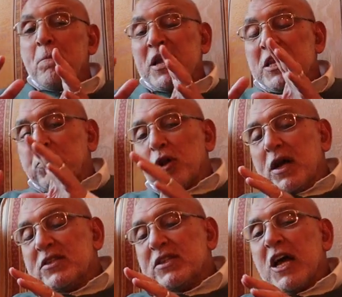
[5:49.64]

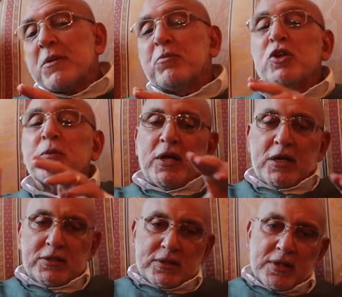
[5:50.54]
manipulize and
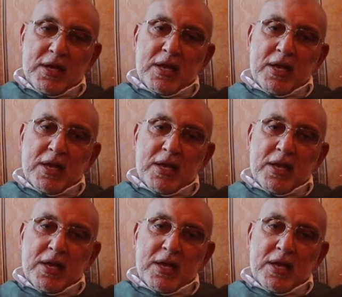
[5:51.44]
monopolize,